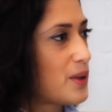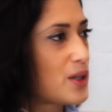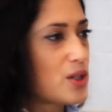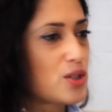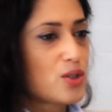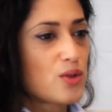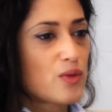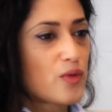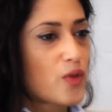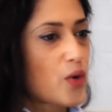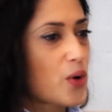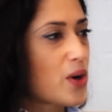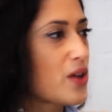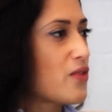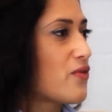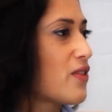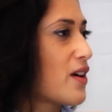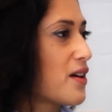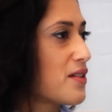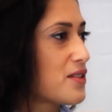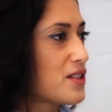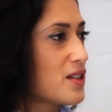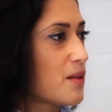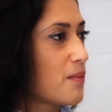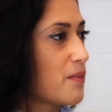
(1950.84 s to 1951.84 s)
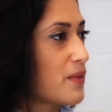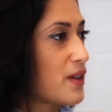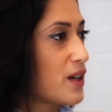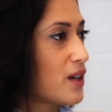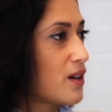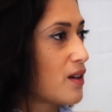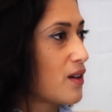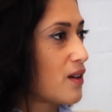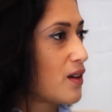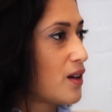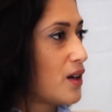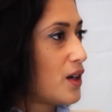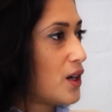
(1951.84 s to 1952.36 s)
Because you've already found
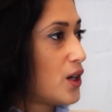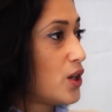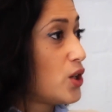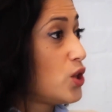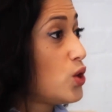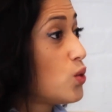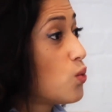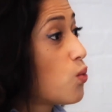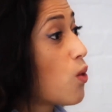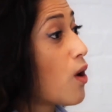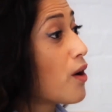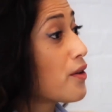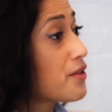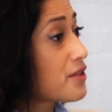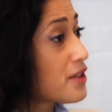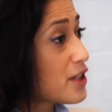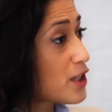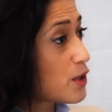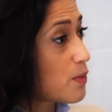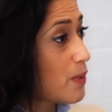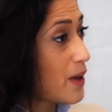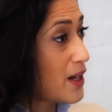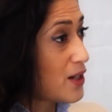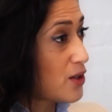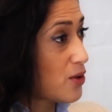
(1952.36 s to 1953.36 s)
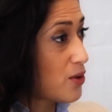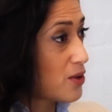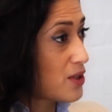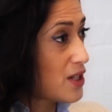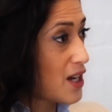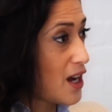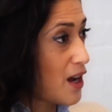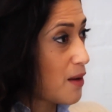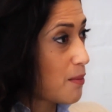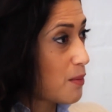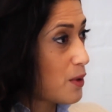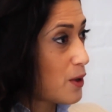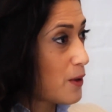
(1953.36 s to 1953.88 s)
something you want to spend your
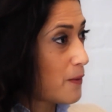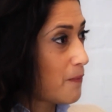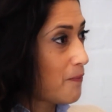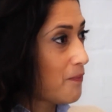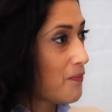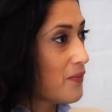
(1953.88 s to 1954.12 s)
time on.